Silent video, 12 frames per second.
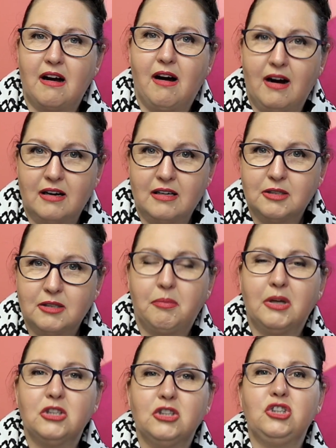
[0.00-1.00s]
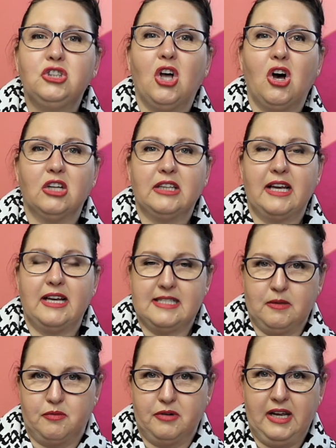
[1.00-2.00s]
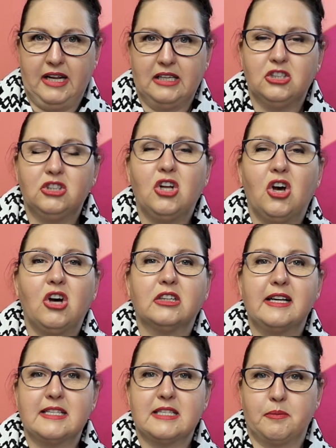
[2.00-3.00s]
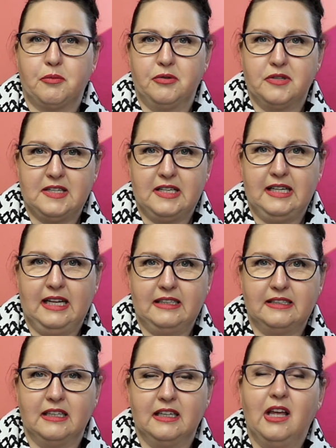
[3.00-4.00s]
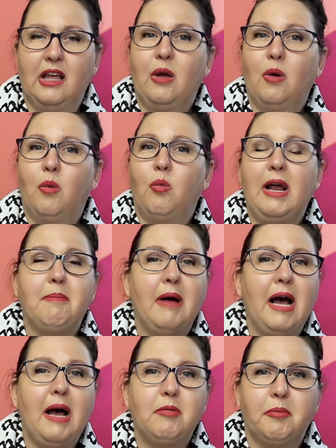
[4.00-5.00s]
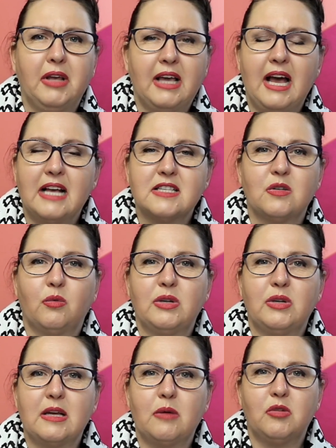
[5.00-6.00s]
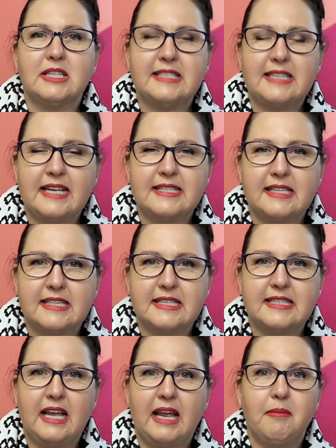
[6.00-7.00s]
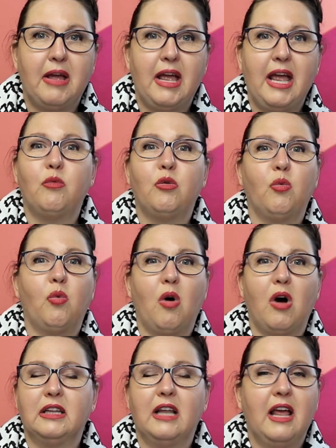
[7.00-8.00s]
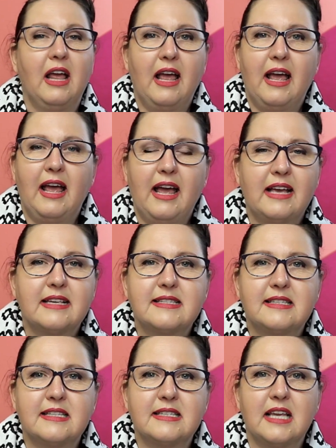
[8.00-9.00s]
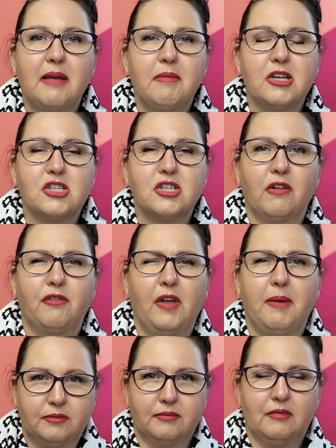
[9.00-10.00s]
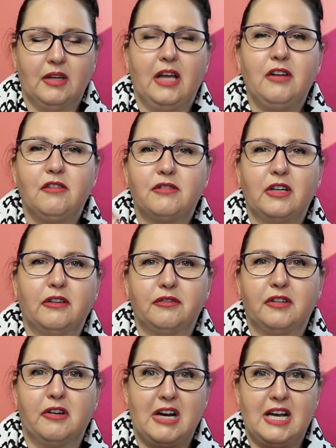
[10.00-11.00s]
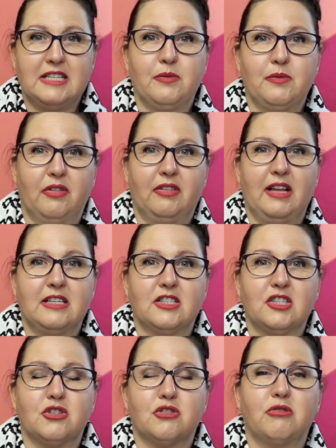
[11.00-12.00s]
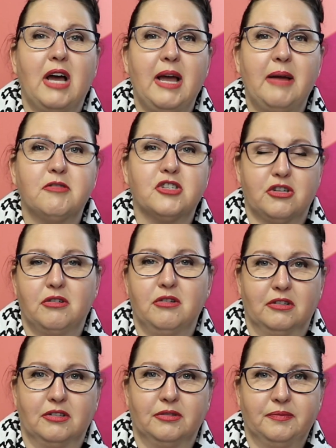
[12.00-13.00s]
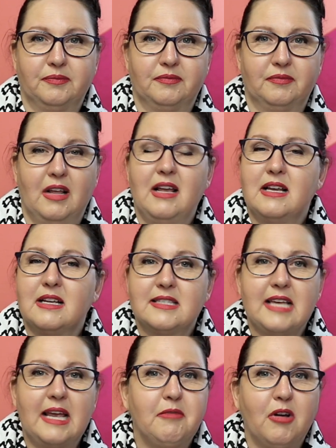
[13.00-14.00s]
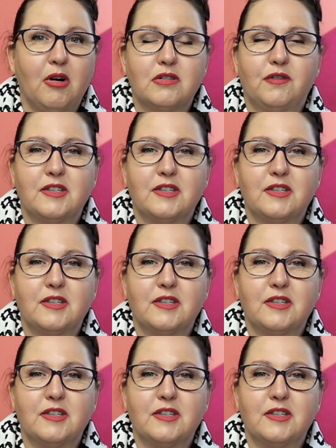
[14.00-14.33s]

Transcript: art, but not as a brand, not as a personality. While Pablo Picasso, when someone says his name, everyone has this image of him in front of their eyes with that striped shirt. Same goes for